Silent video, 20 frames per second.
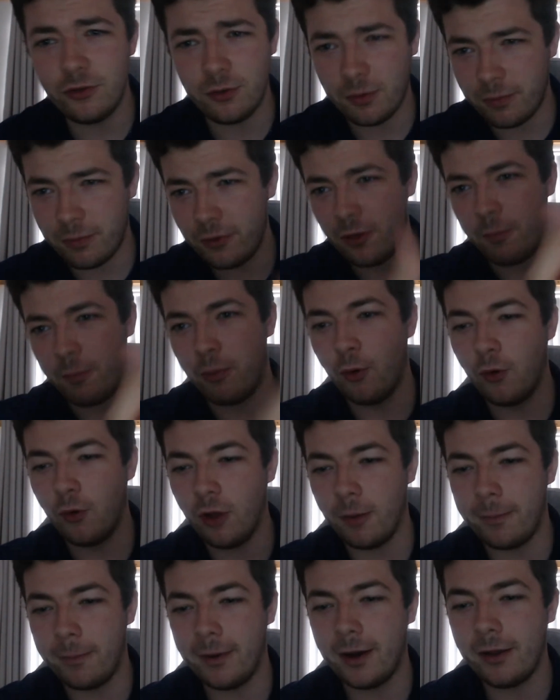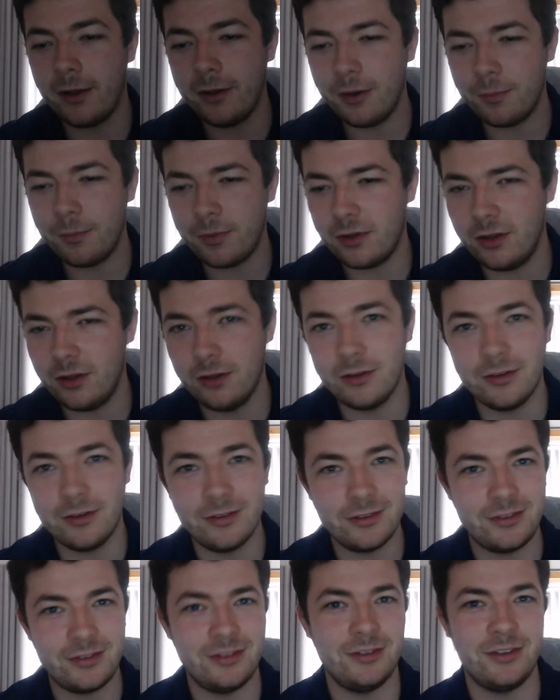We put the poll up earlier, but
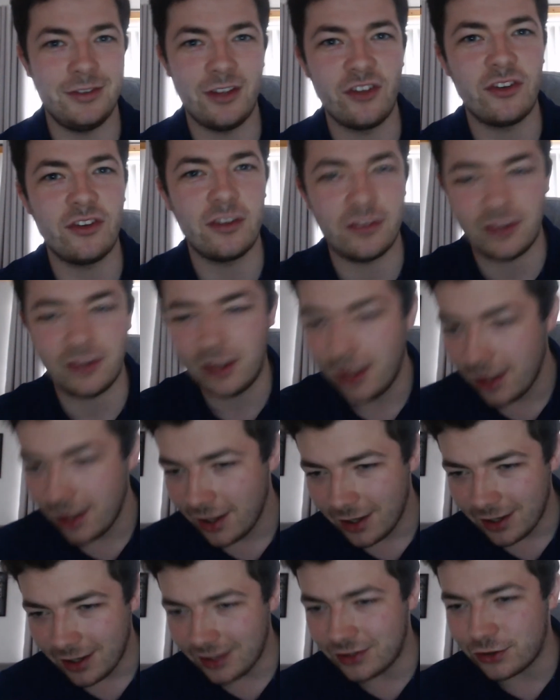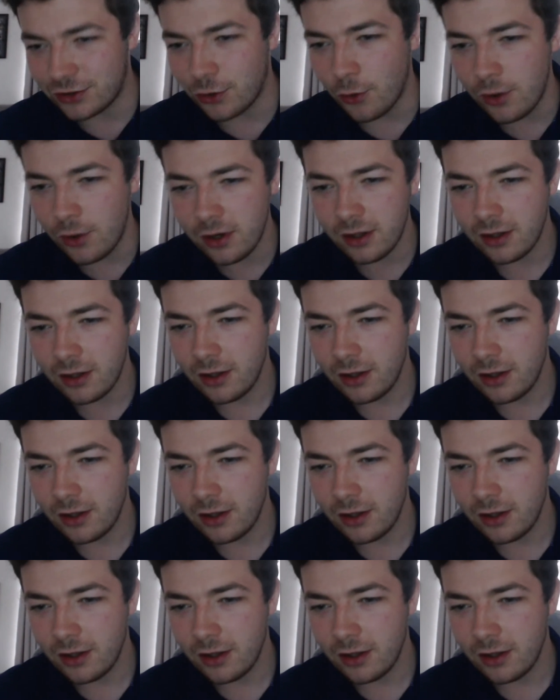it's doing it.